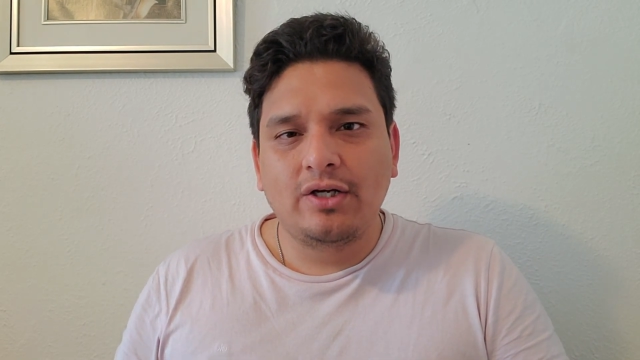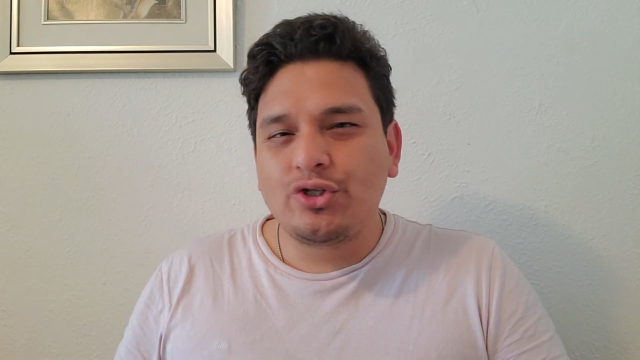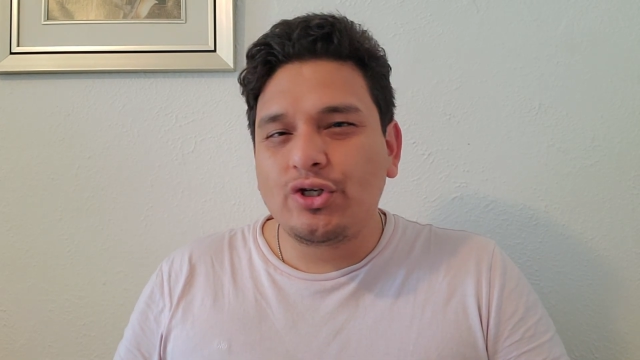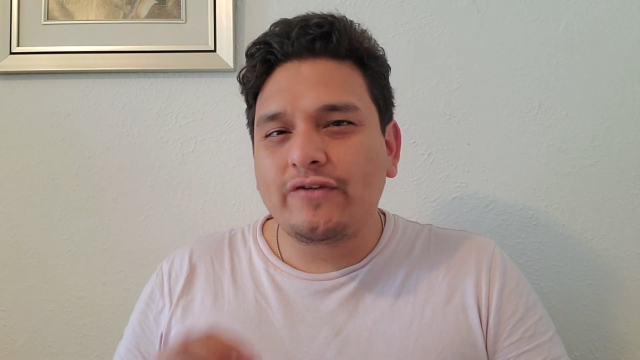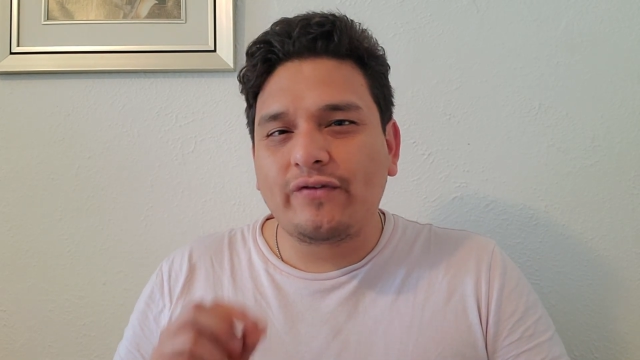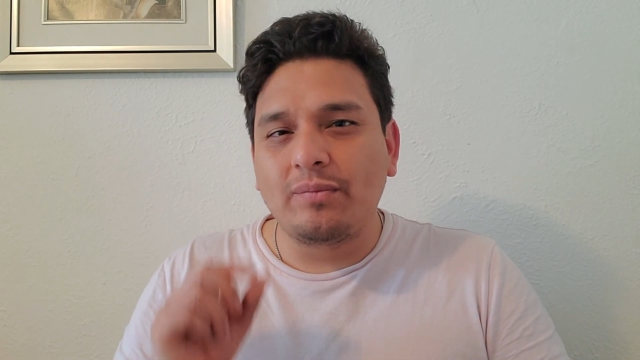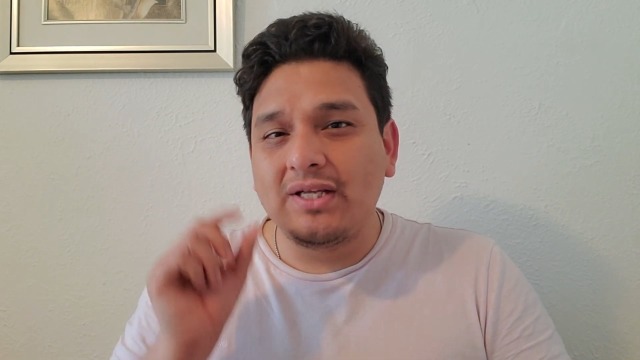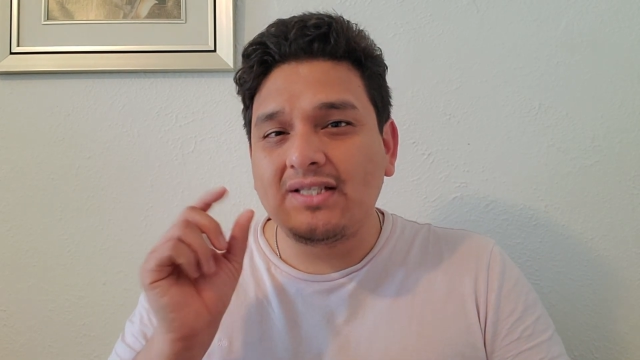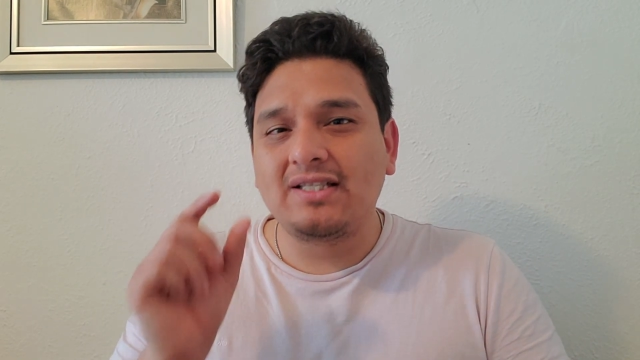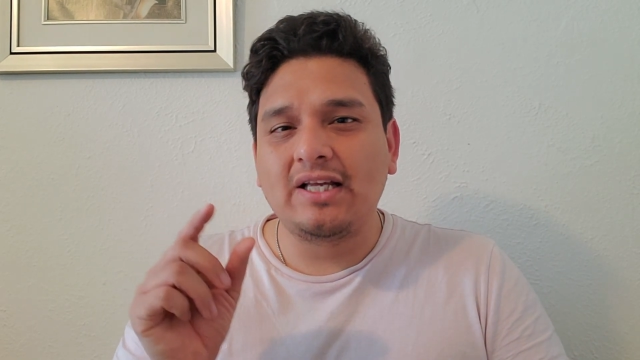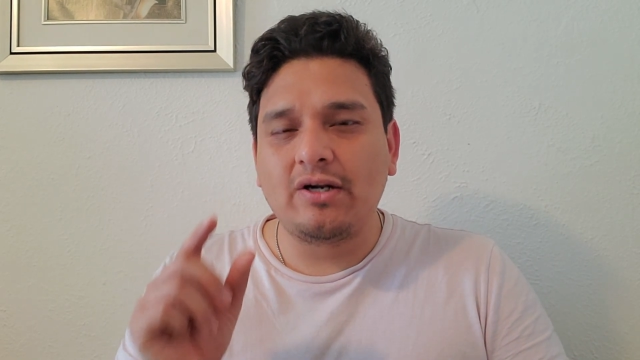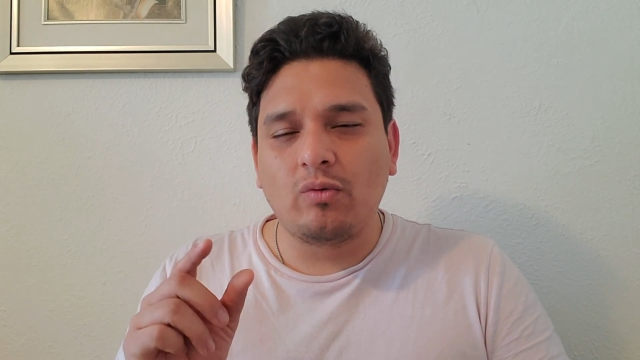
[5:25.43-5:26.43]
just from
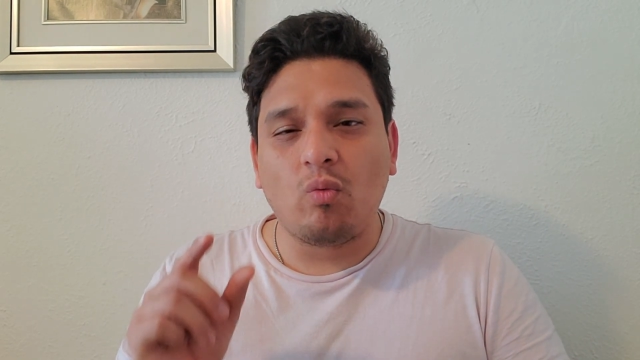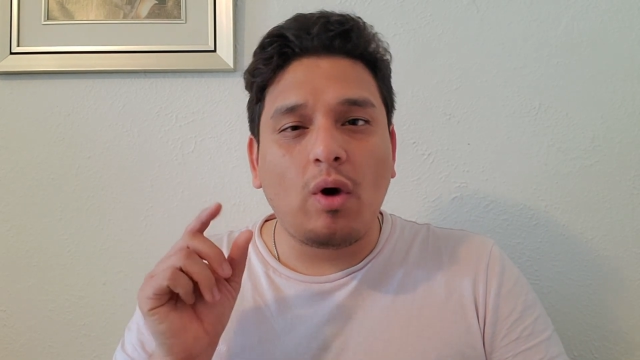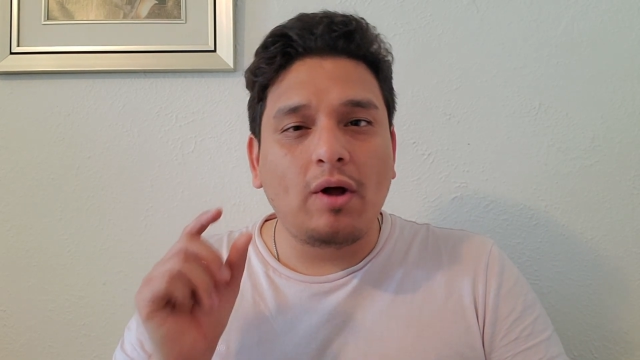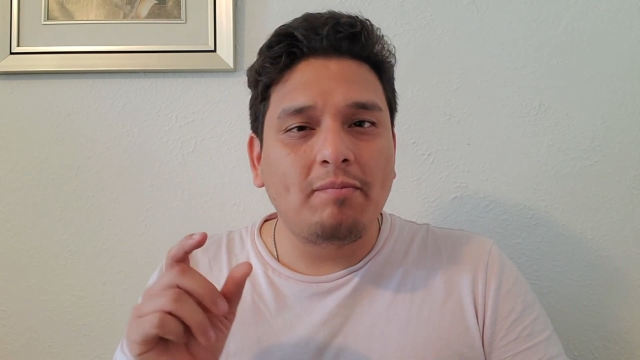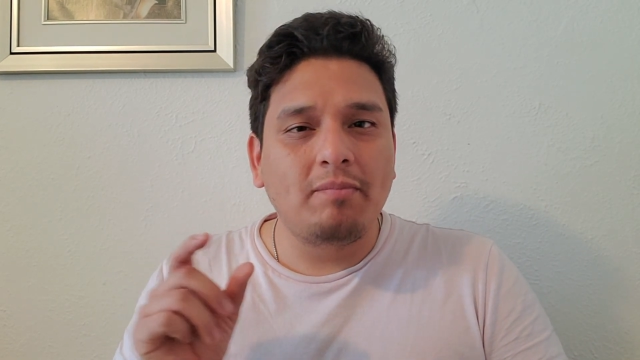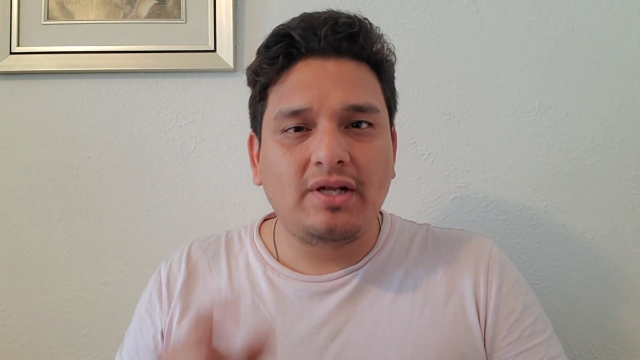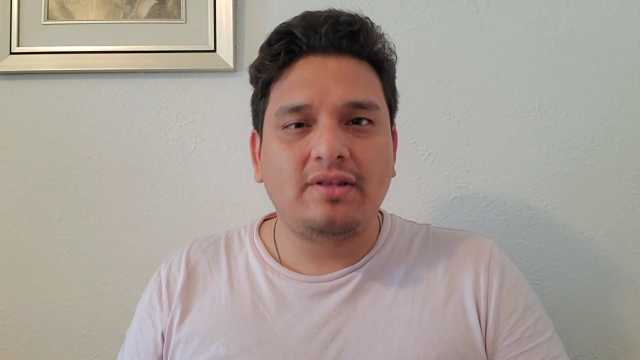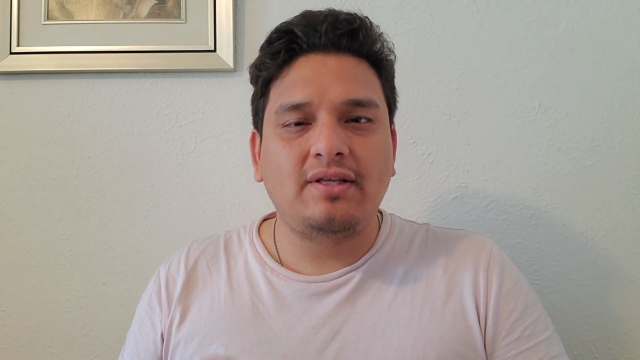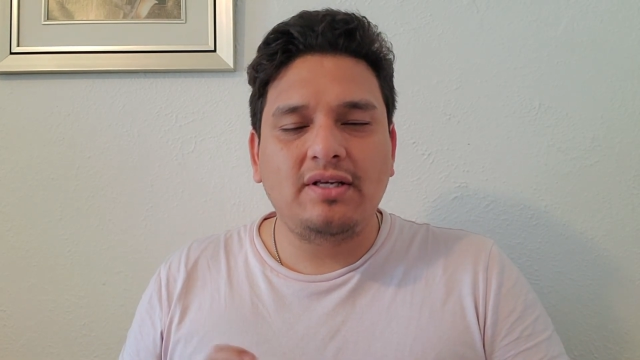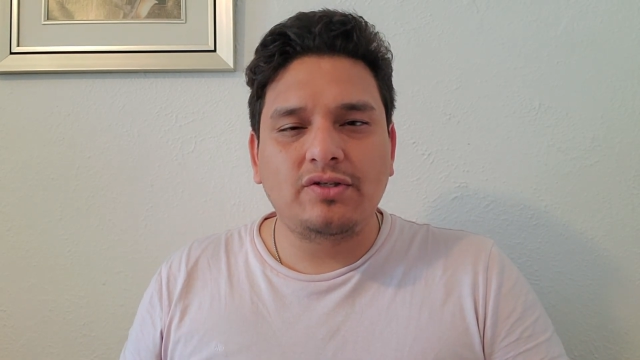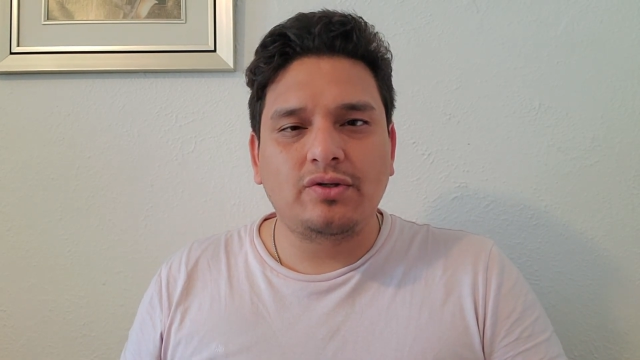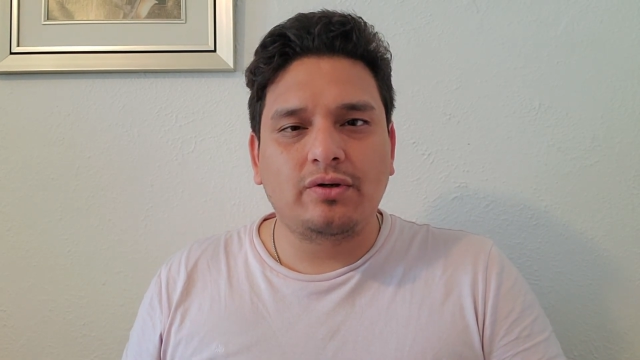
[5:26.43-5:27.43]
this little 1 minute
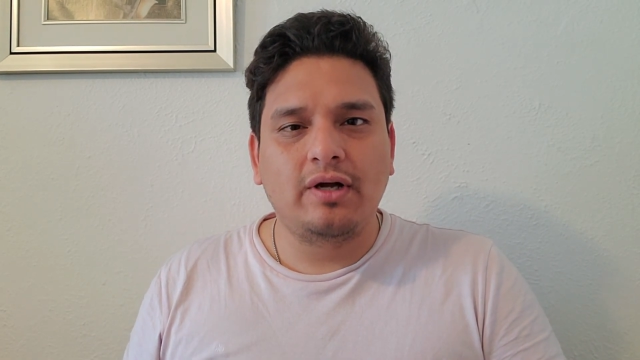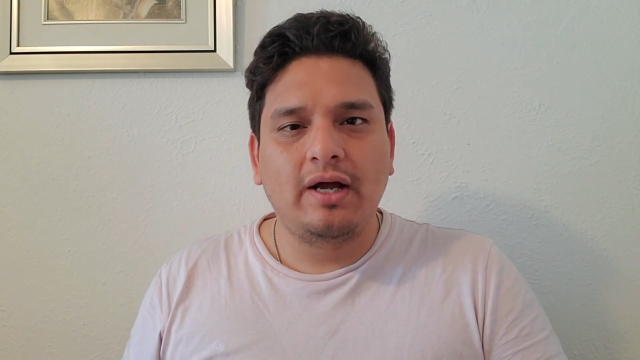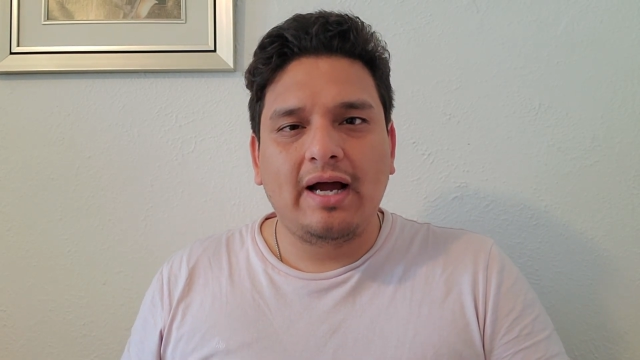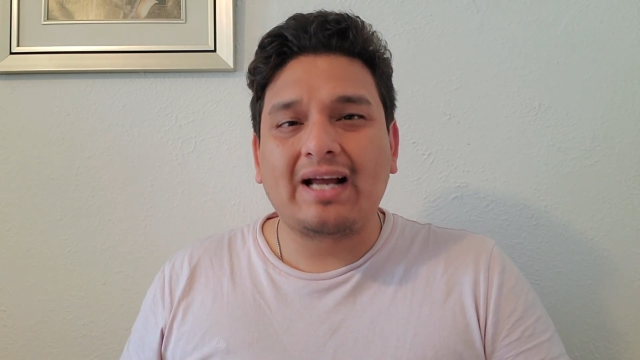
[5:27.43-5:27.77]
teaser,